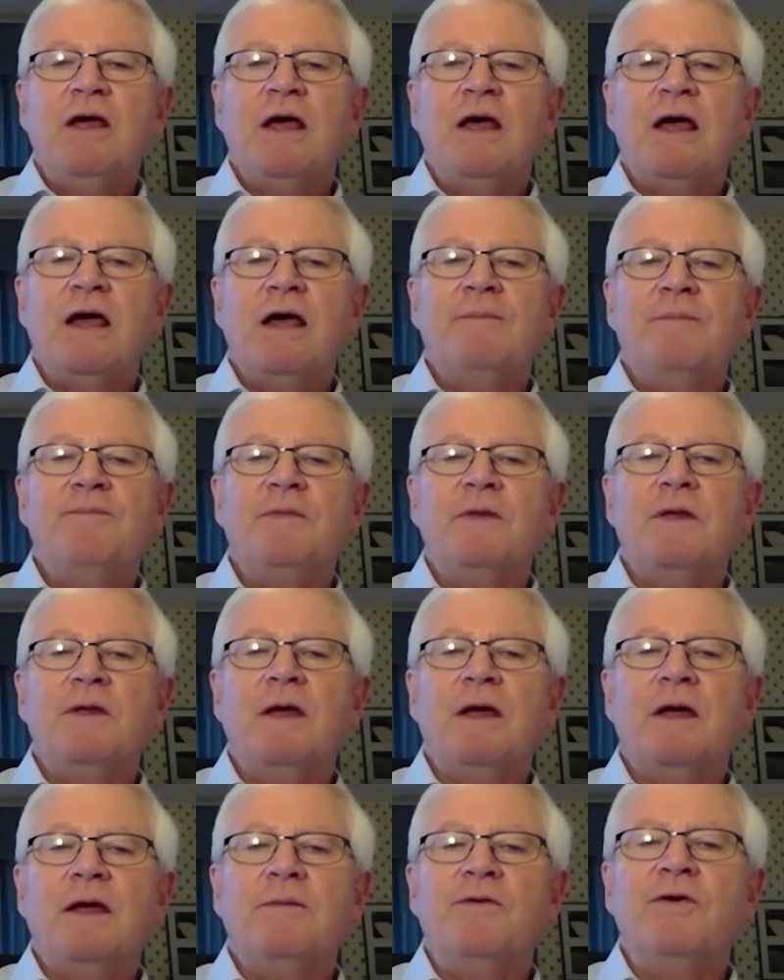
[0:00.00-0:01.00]
Um,
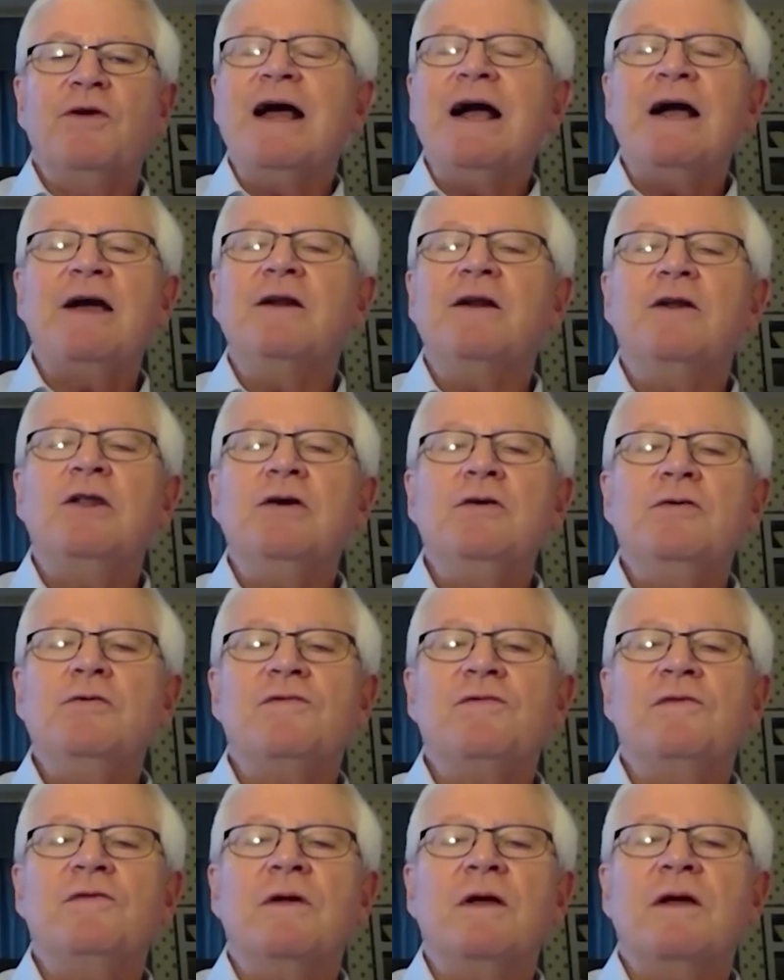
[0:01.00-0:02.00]
uh, you're not going to
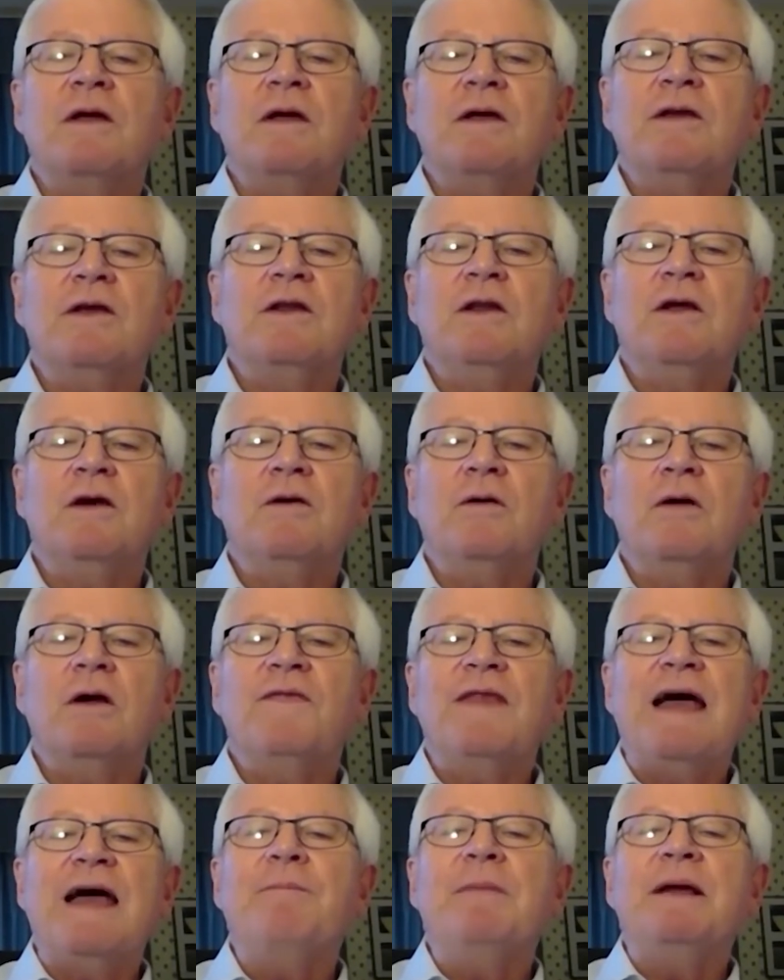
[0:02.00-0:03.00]
lose, uh, you know,
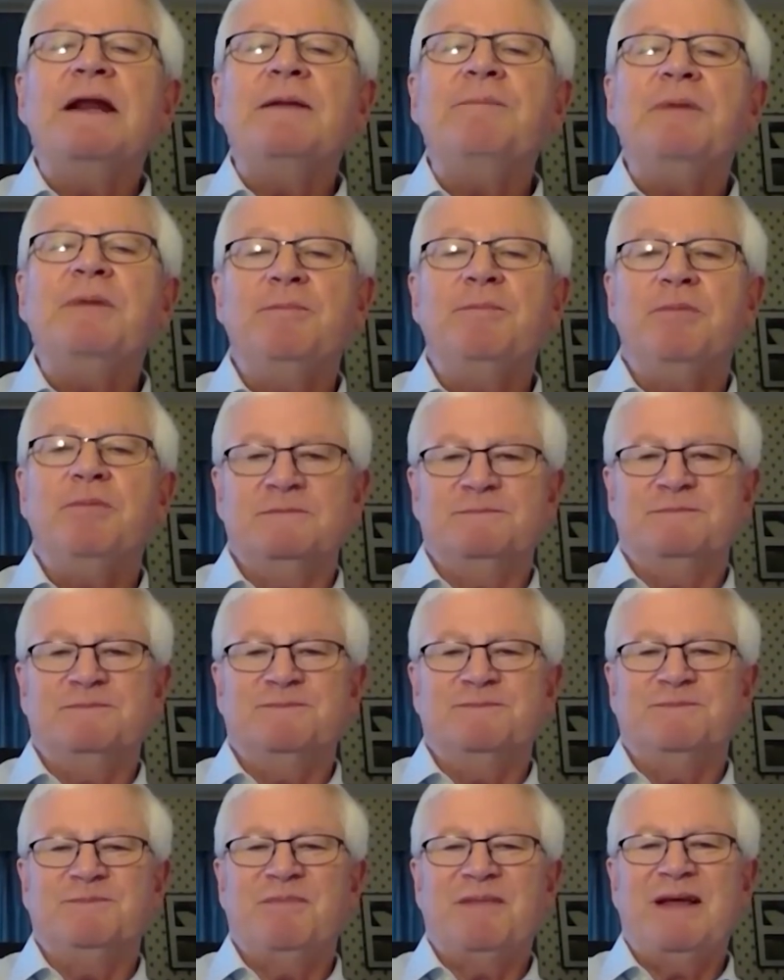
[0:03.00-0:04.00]
that many people.
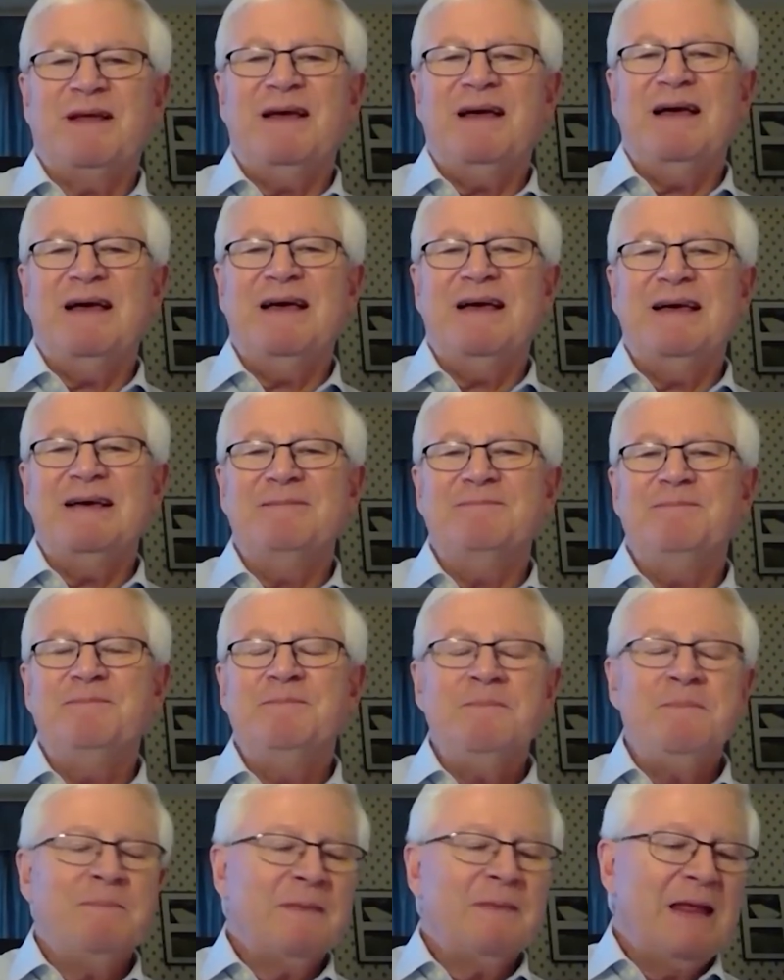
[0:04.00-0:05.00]
Um,
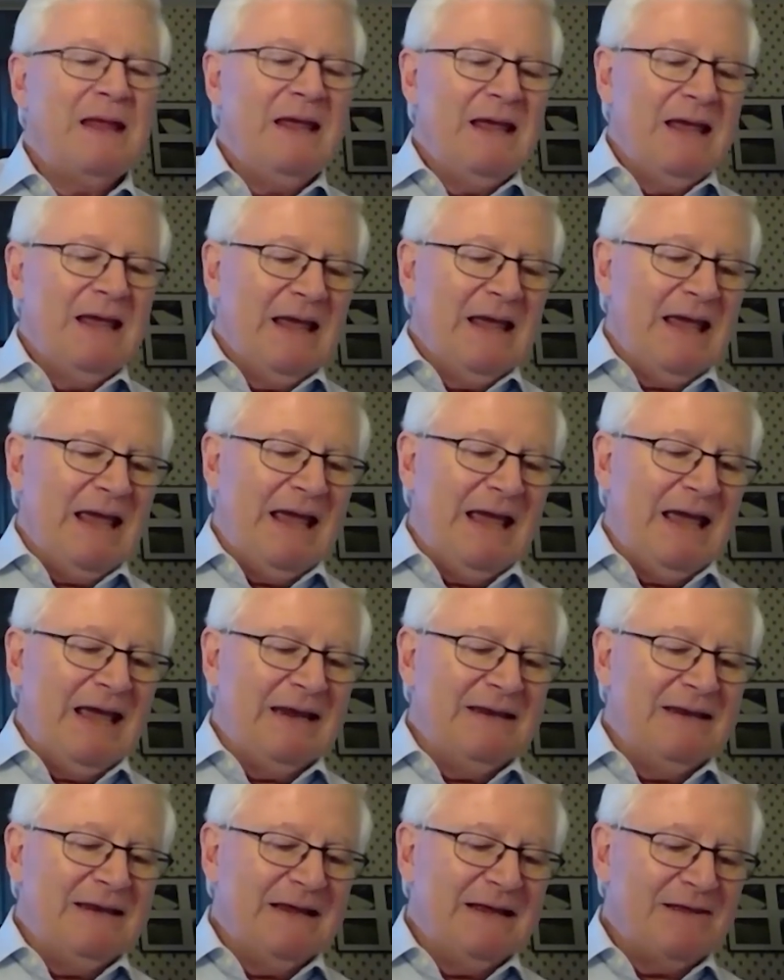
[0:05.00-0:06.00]

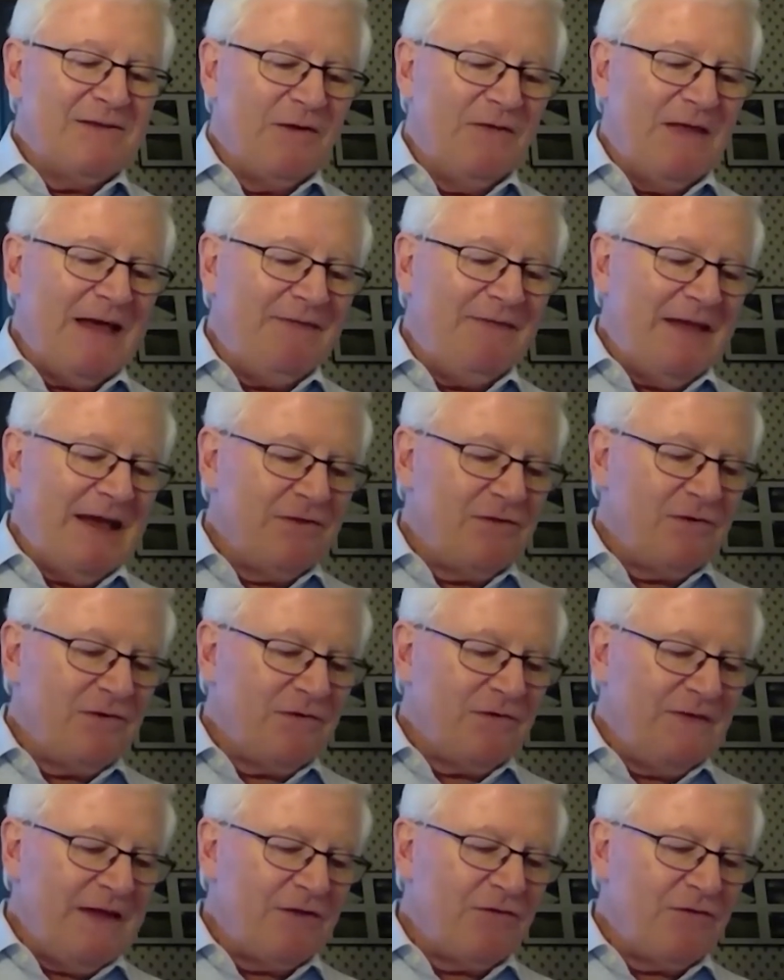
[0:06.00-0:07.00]
and uh, so that
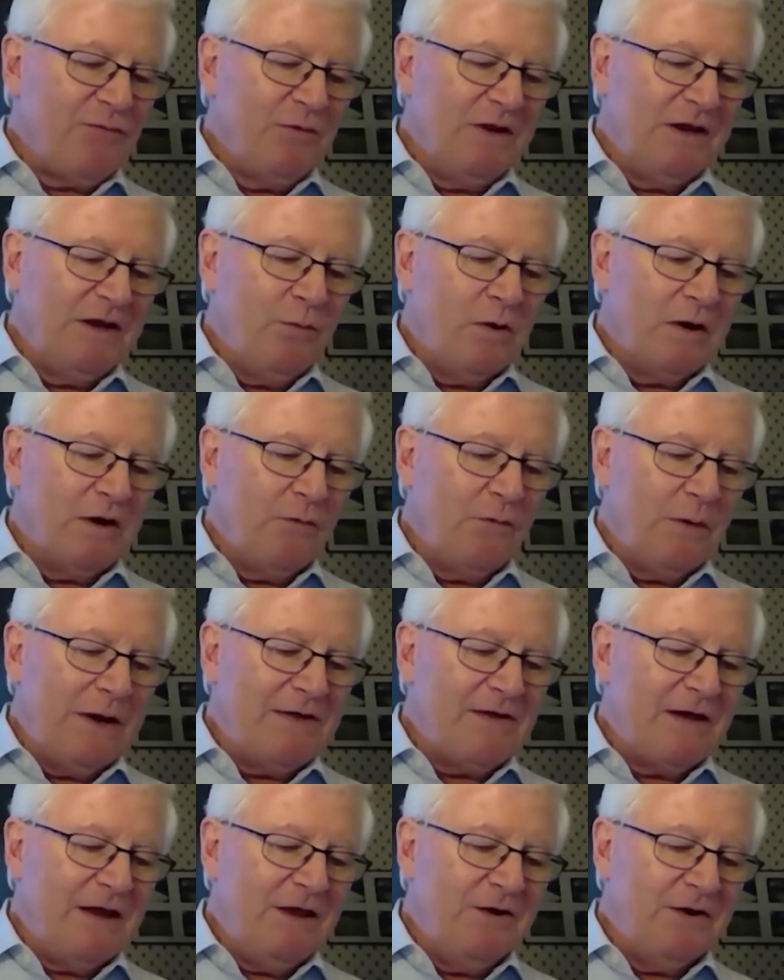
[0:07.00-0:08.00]
that's that's really one of the
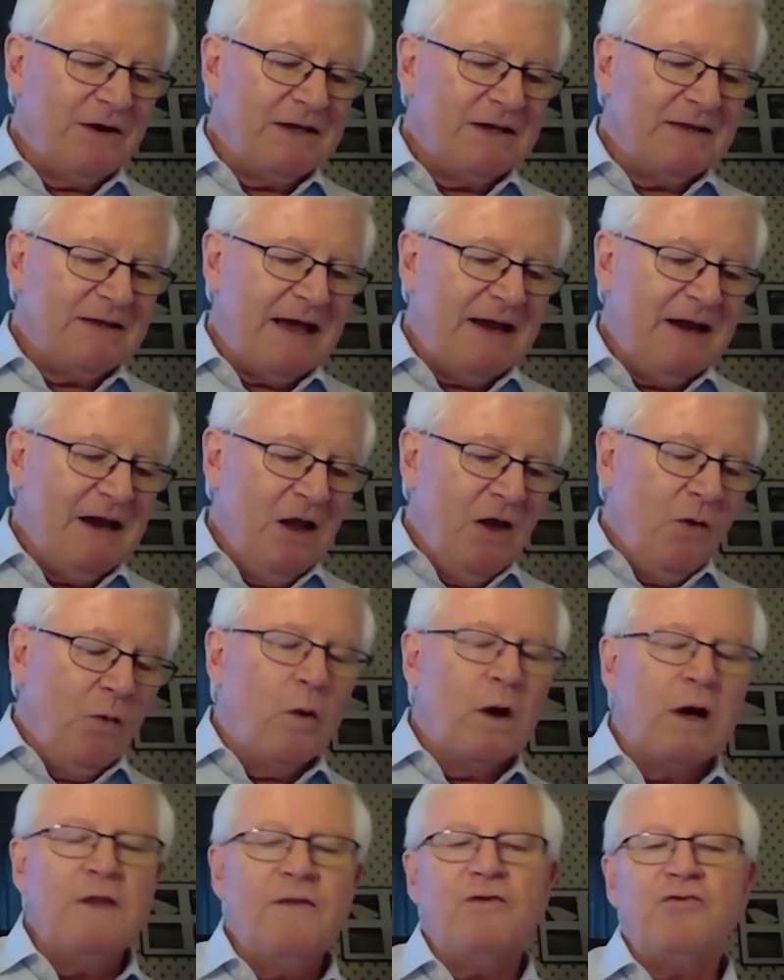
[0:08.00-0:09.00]
ways I look at that.
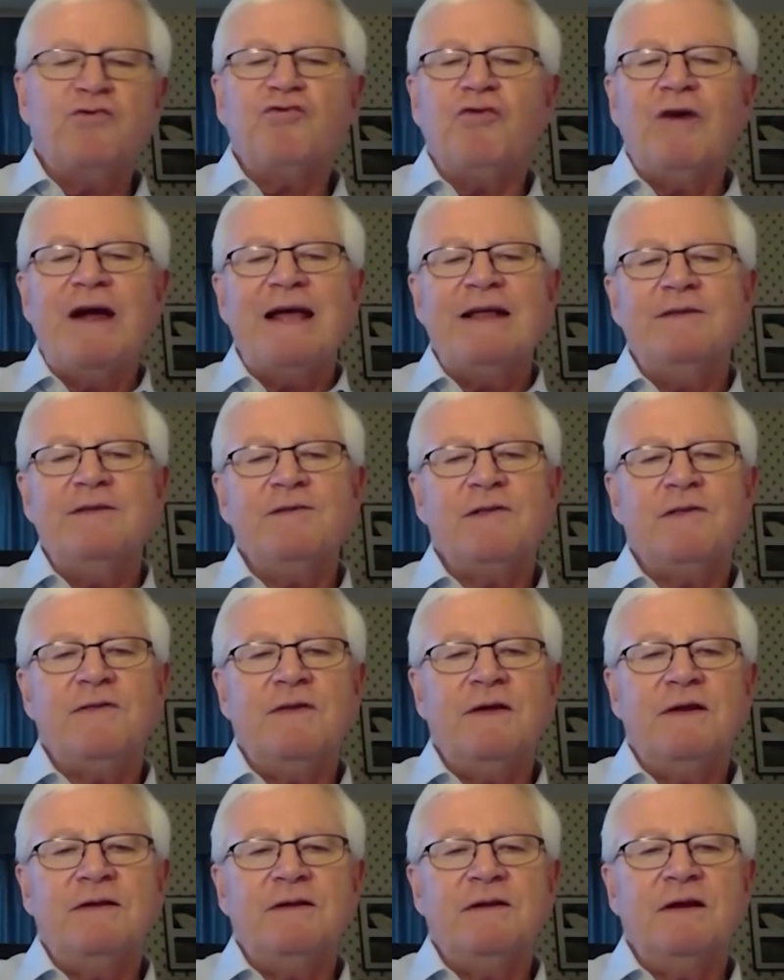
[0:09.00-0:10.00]
One of the trends
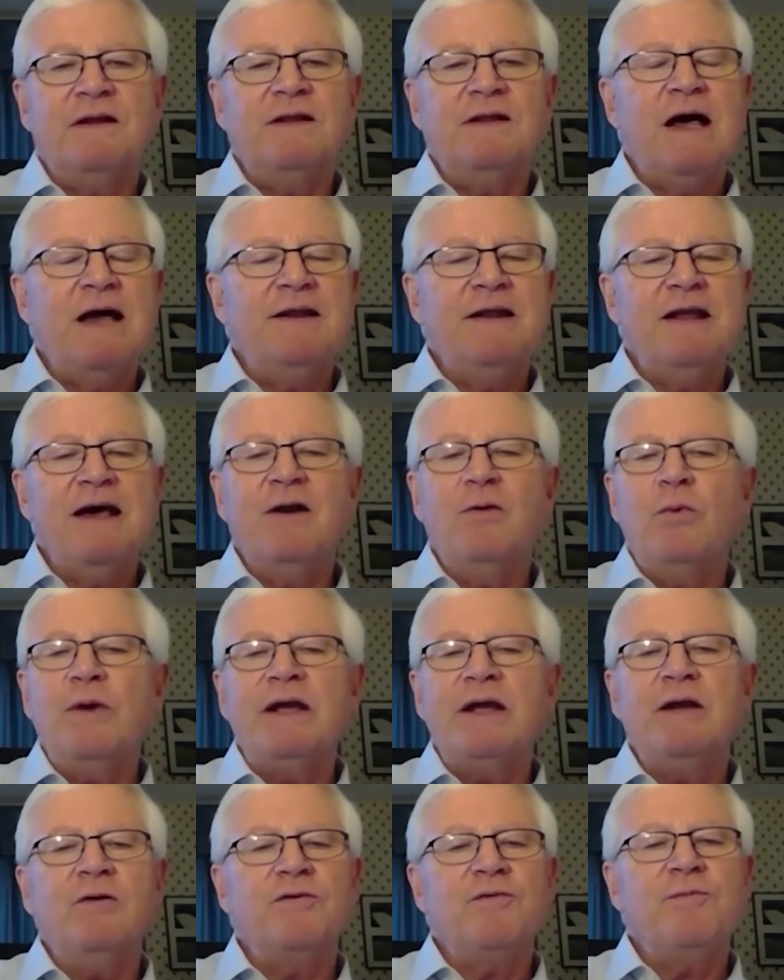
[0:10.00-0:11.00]
that uh, not not a
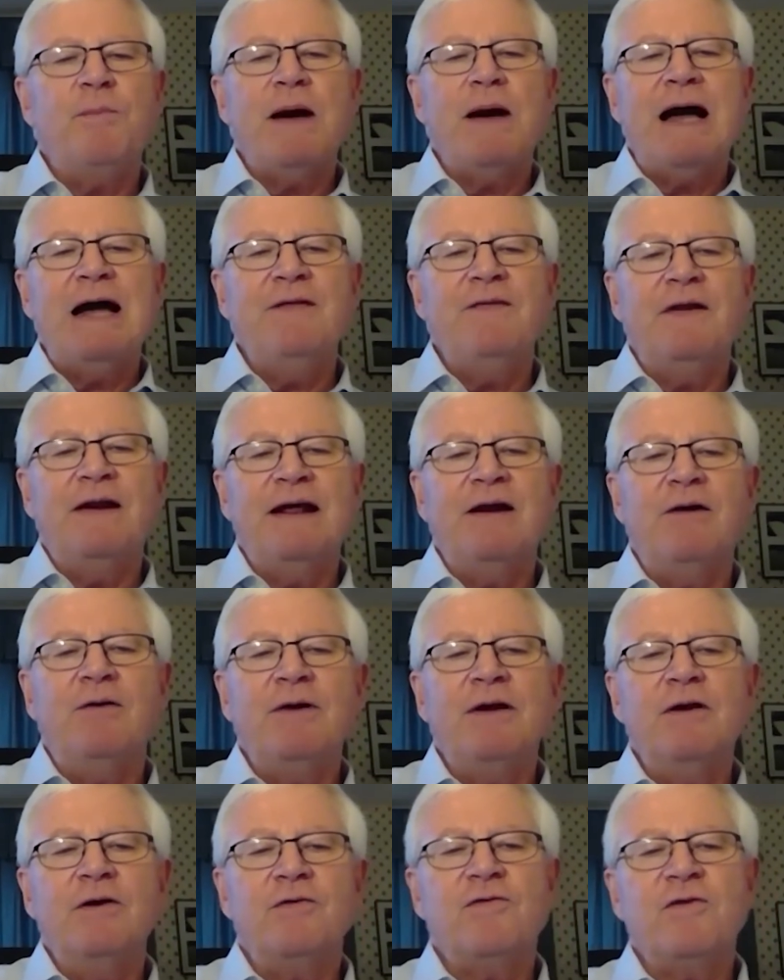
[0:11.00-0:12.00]
week goes by that I
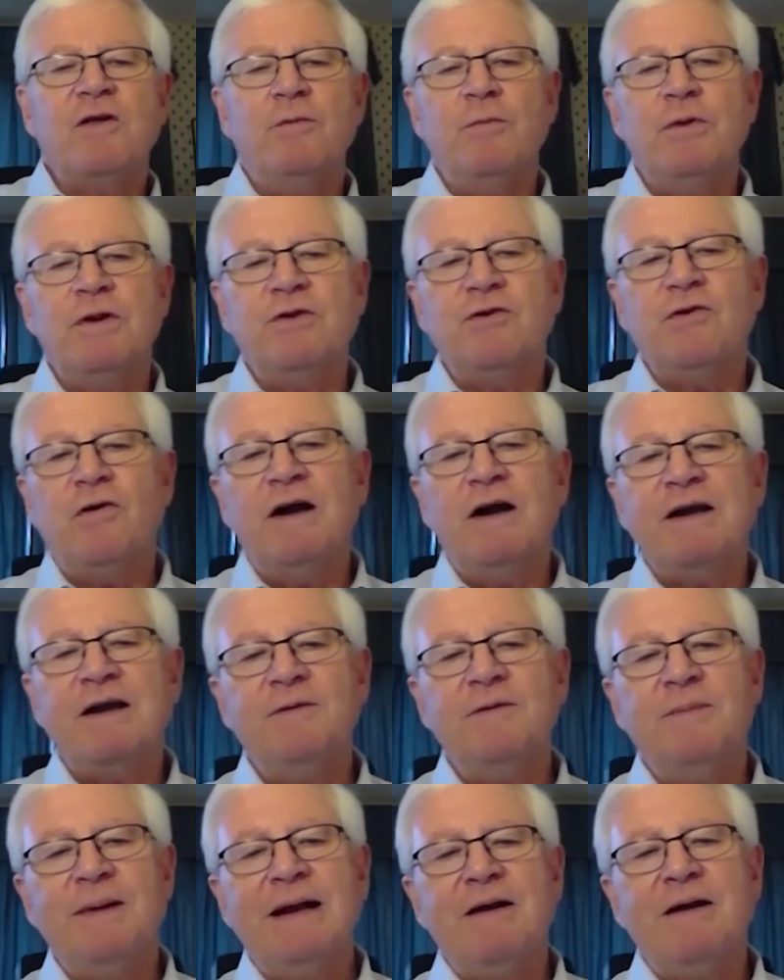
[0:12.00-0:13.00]
don't hear someone
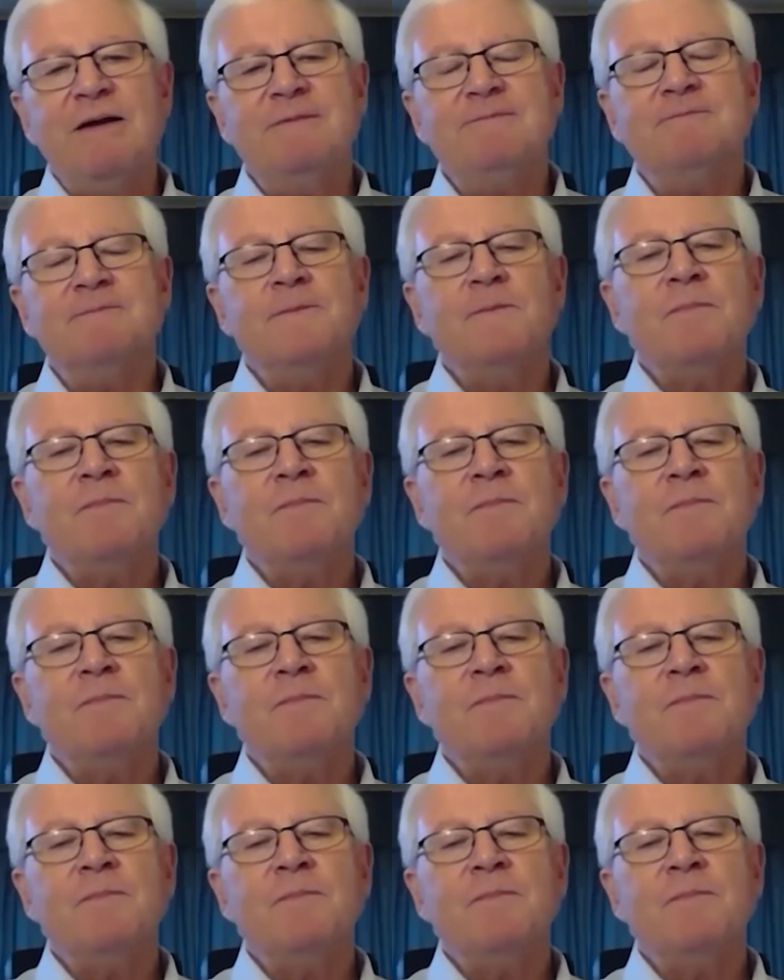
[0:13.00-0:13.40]
talking about it.